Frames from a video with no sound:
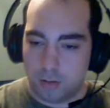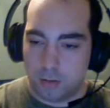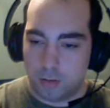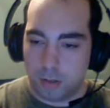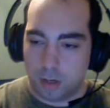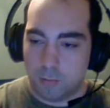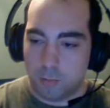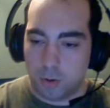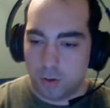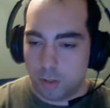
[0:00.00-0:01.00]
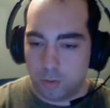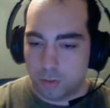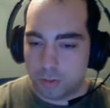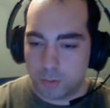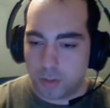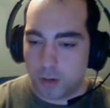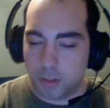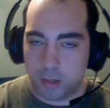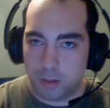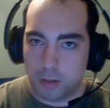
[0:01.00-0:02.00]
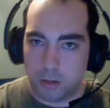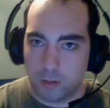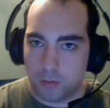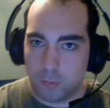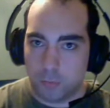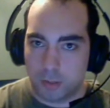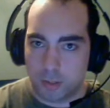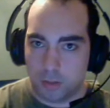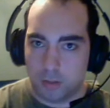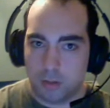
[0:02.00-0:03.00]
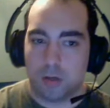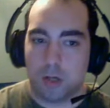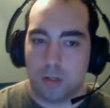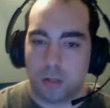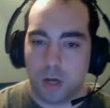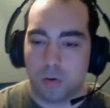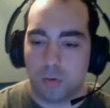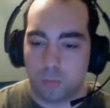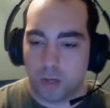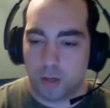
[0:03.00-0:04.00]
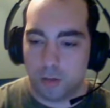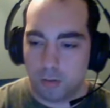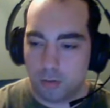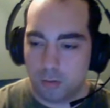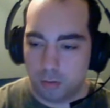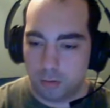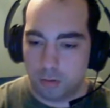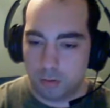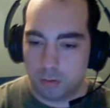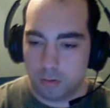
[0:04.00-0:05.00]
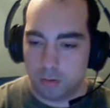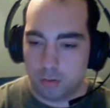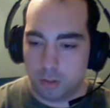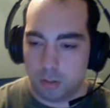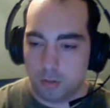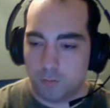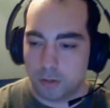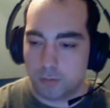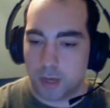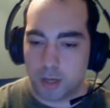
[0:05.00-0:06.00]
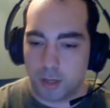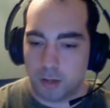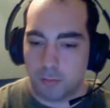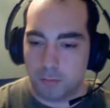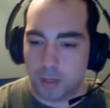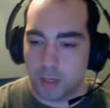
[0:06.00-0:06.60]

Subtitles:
And more, you could swear that Irvin wasn't alone when you first met him, but.